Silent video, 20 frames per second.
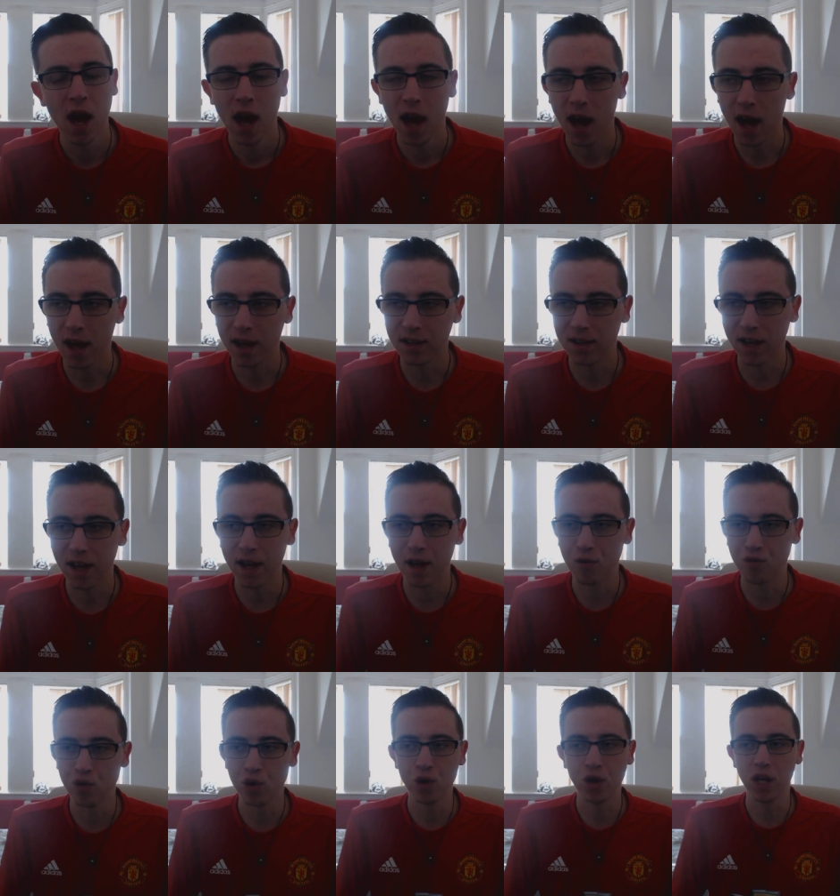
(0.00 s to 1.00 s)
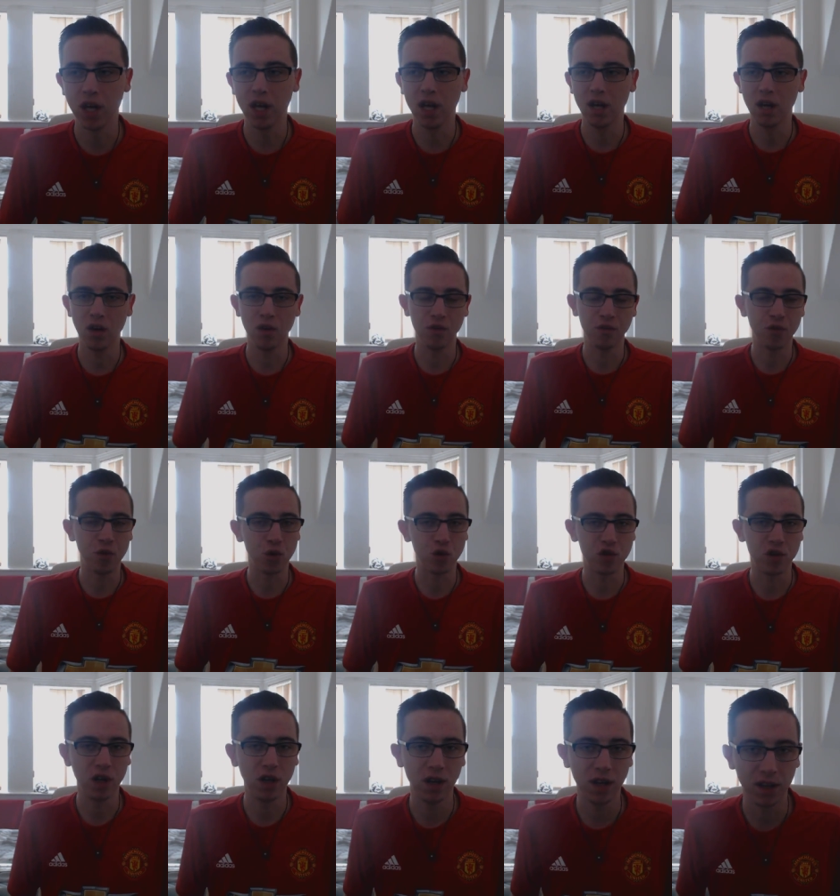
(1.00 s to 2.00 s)
And uh, Rooney,
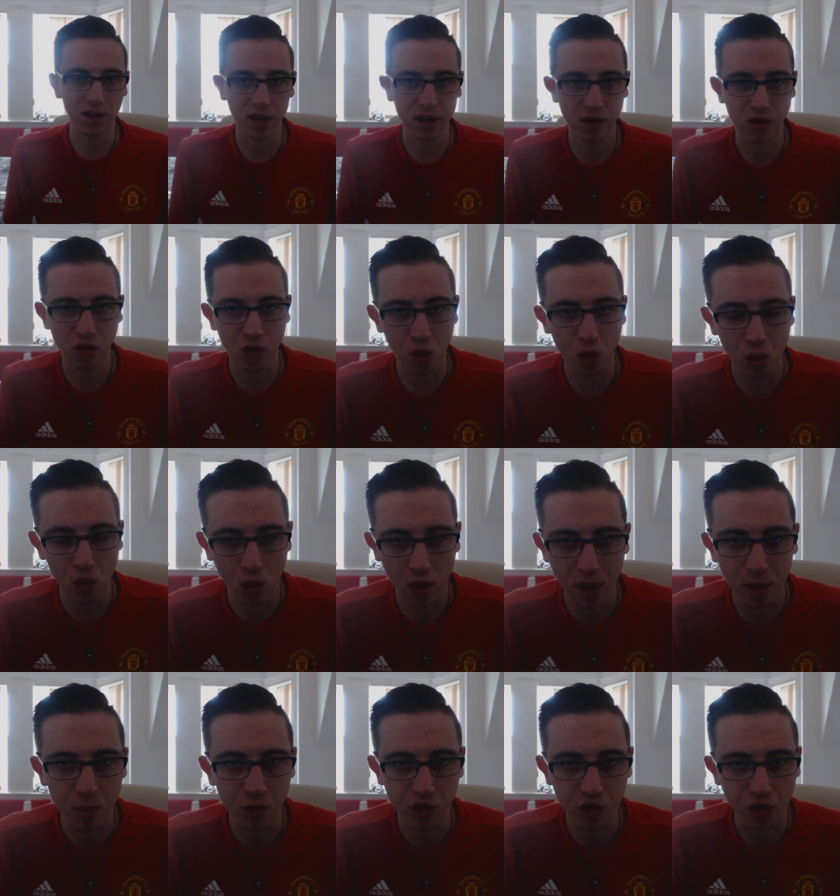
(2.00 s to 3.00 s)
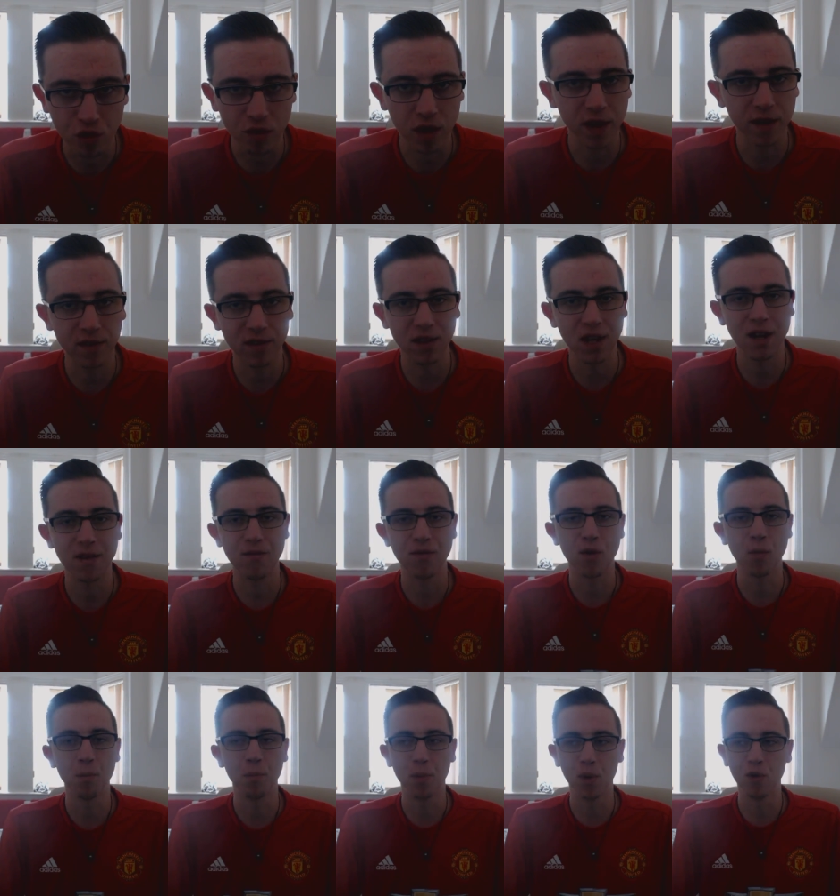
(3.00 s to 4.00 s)
unfortunately, didn't score. It was a great save
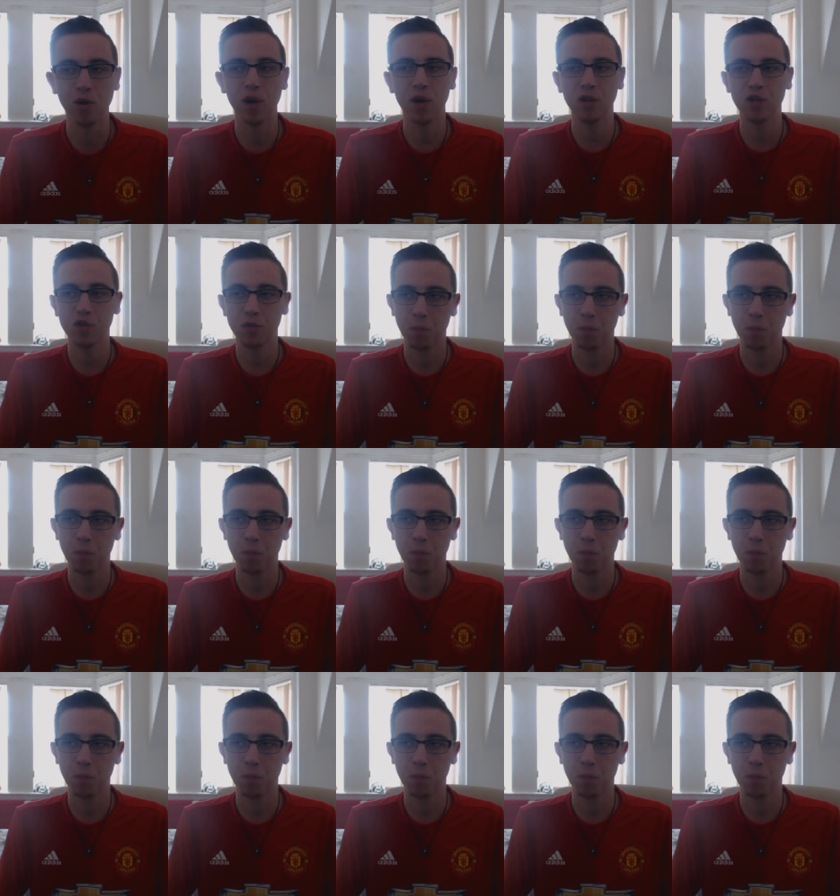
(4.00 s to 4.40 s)
from Boruc.